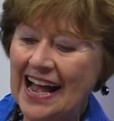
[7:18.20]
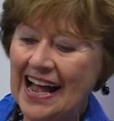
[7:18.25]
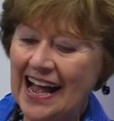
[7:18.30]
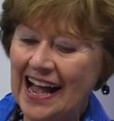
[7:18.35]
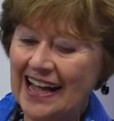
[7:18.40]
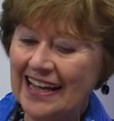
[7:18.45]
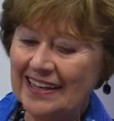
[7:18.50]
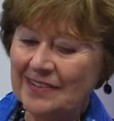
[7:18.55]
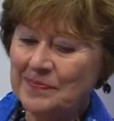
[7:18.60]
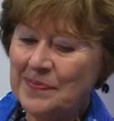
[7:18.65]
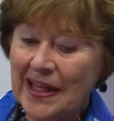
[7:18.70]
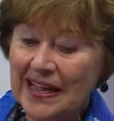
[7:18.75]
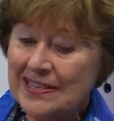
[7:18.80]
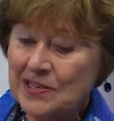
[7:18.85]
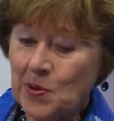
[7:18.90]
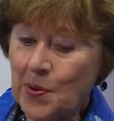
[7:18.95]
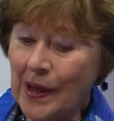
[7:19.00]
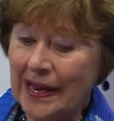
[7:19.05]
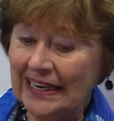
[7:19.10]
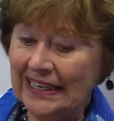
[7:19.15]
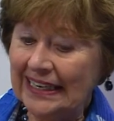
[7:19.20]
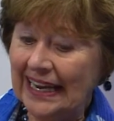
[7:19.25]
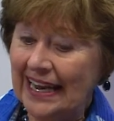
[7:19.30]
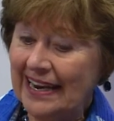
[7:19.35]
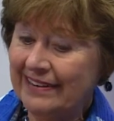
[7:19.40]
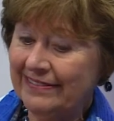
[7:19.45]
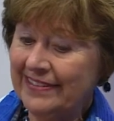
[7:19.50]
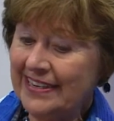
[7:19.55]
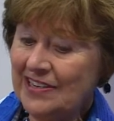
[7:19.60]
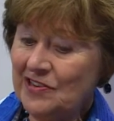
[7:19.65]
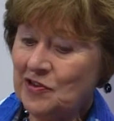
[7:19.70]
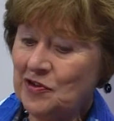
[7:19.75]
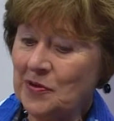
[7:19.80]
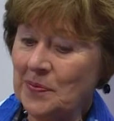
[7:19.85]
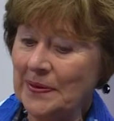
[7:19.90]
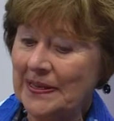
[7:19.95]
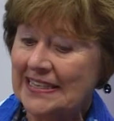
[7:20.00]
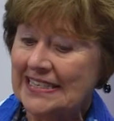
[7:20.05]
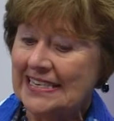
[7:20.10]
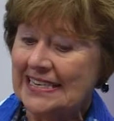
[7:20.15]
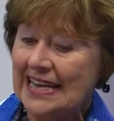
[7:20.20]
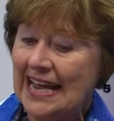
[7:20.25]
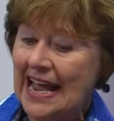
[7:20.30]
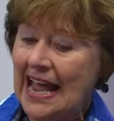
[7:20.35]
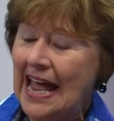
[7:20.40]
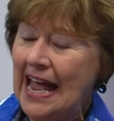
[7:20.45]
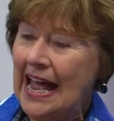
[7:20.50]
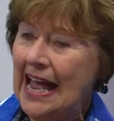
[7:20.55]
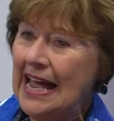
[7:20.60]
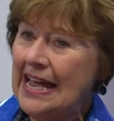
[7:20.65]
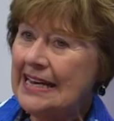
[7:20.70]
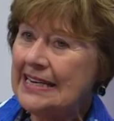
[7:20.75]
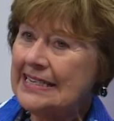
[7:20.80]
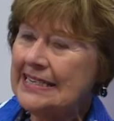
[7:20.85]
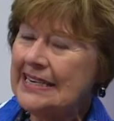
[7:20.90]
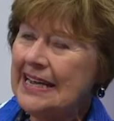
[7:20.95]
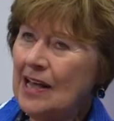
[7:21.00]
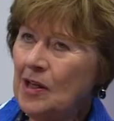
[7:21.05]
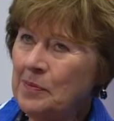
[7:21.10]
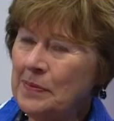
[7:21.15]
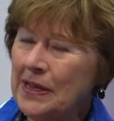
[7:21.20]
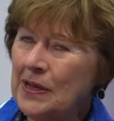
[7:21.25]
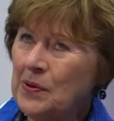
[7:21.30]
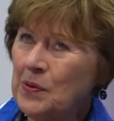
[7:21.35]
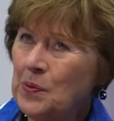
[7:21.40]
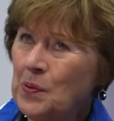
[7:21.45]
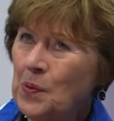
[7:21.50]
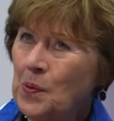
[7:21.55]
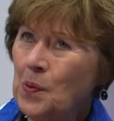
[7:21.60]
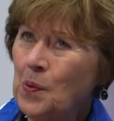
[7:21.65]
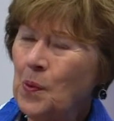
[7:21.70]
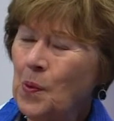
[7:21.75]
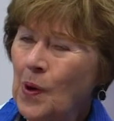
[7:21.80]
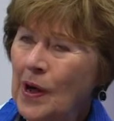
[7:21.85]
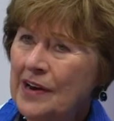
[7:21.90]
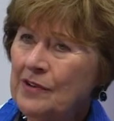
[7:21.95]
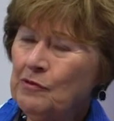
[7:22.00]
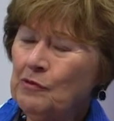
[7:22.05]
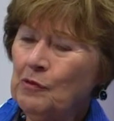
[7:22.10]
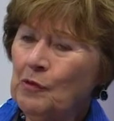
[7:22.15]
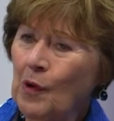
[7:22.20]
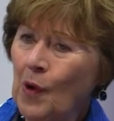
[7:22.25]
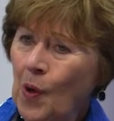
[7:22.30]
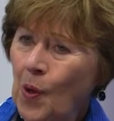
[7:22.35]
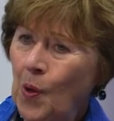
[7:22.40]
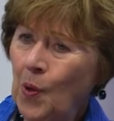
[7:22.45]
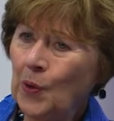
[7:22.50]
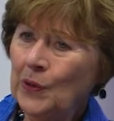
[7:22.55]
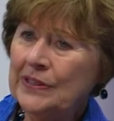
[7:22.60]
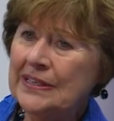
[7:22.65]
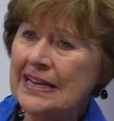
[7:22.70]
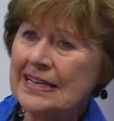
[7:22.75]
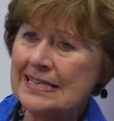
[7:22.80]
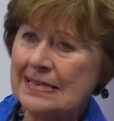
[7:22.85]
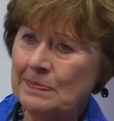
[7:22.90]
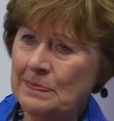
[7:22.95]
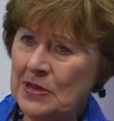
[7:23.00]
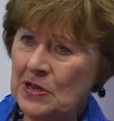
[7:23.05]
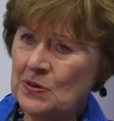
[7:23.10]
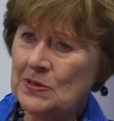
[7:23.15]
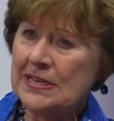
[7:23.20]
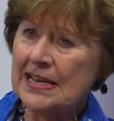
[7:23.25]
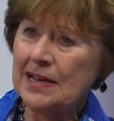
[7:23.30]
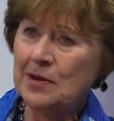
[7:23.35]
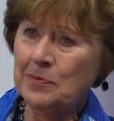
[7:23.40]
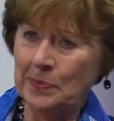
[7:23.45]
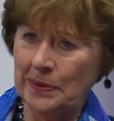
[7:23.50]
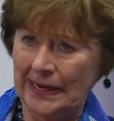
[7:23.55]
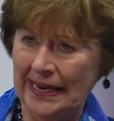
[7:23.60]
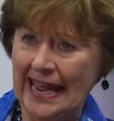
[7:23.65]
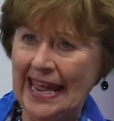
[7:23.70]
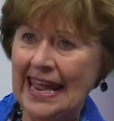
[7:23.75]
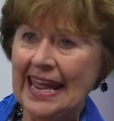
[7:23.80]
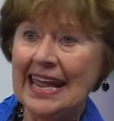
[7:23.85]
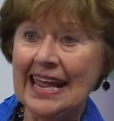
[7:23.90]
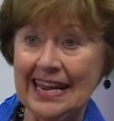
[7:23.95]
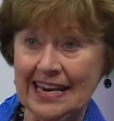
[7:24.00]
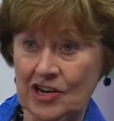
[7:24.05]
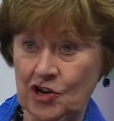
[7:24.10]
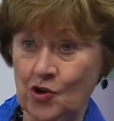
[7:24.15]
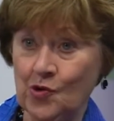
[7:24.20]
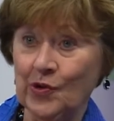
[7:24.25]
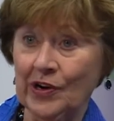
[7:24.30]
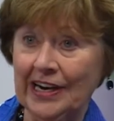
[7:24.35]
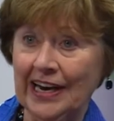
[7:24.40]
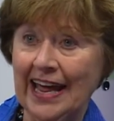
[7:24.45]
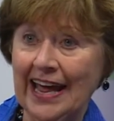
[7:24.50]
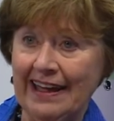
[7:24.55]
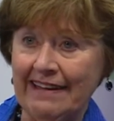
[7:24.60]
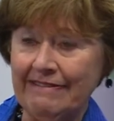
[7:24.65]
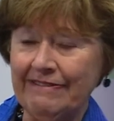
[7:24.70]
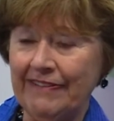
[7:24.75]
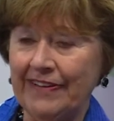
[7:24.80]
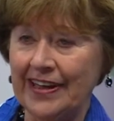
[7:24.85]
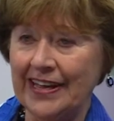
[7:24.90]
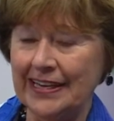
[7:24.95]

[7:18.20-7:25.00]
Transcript: That's quite a lot of instruments. Tell me, what role does music play in your life?